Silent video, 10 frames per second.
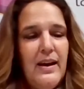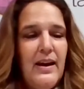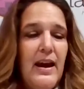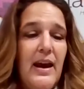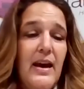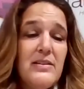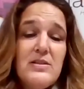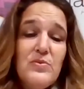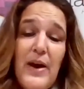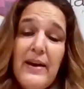And
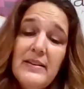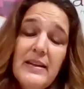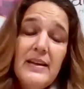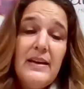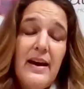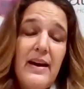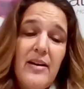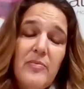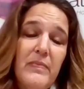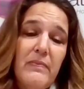finally,
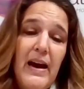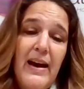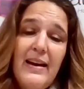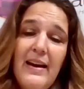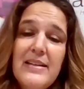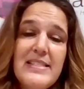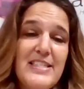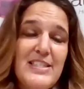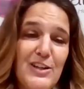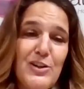I had a
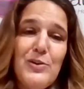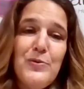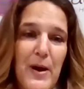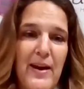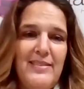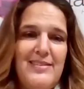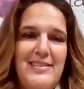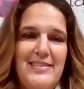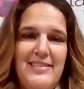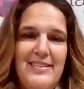dear
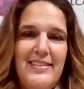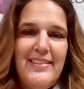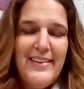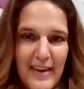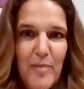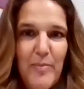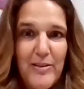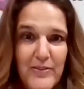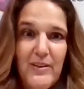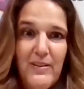friend that came
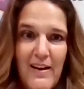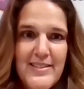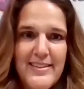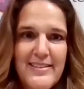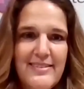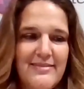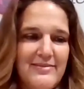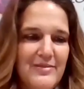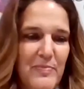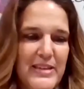out of the closet
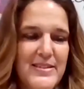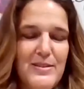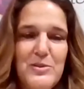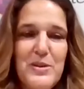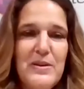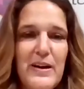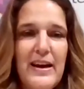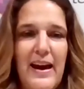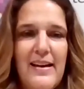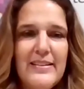my senior year in
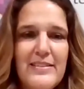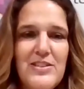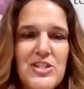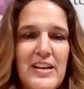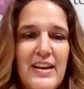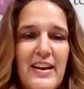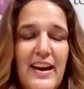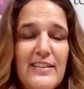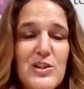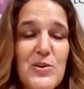college.
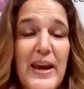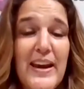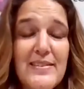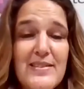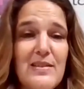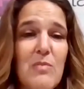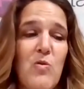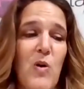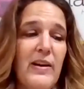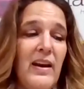And so I had
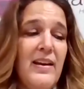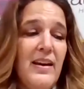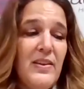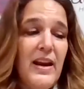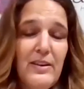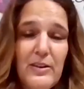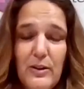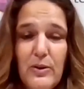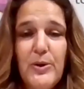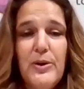someone that I could
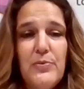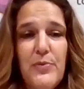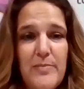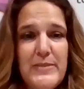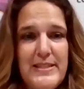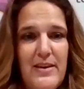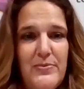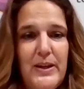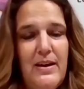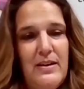learn from
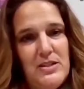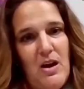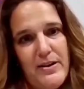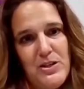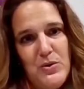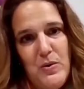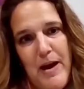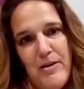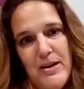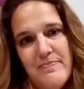safely and talk to
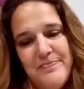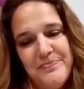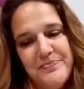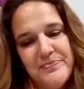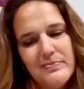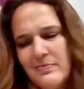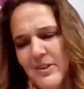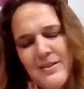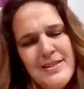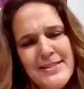about it.
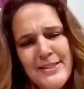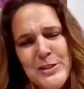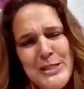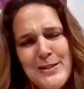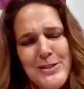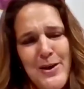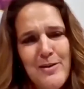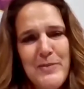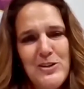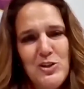Still didn't
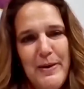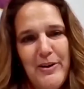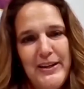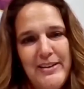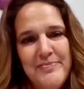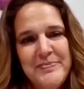talk much about it,